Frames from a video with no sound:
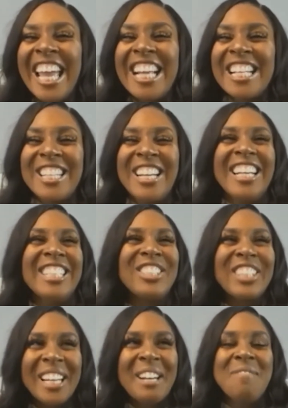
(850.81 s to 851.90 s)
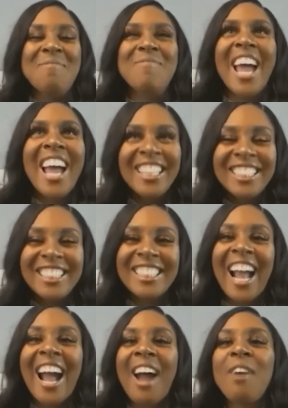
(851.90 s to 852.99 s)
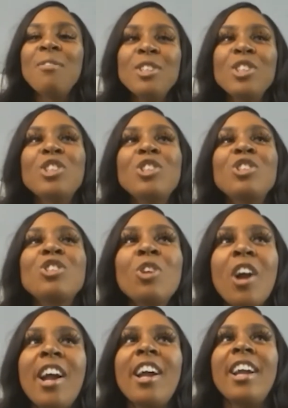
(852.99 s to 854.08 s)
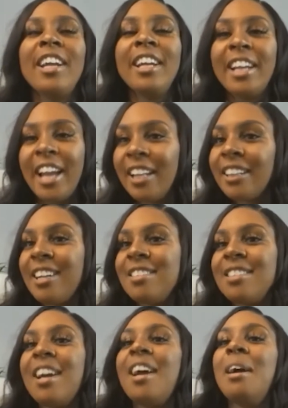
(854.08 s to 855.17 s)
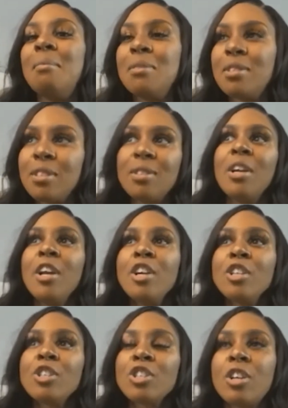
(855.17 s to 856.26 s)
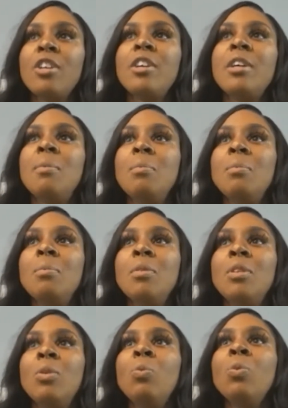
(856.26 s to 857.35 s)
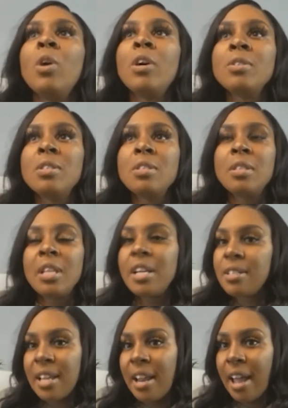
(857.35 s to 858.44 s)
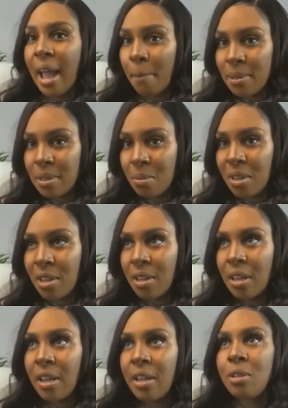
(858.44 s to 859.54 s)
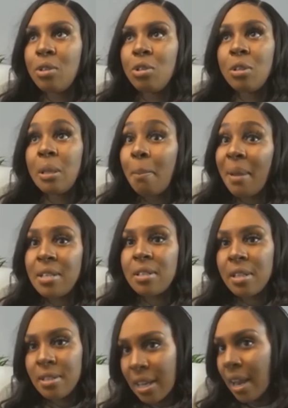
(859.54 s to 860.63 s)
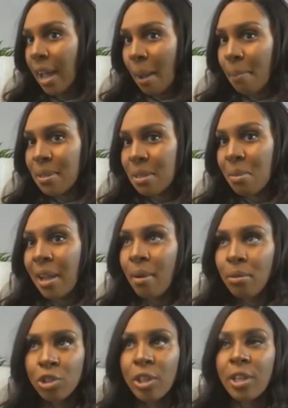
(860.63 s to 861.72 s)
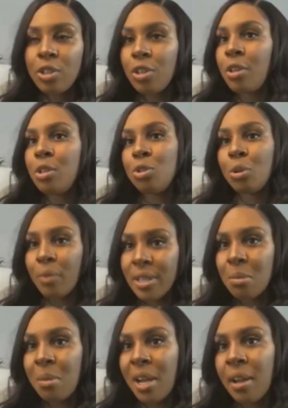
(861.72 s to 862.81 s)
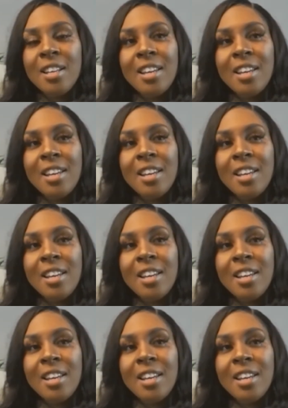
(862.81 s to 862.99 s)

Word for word: So as you can imagine, I was trying at that time to turn the worst things that happened to me into the best things that happened to me. I was trying to turn it into a resume.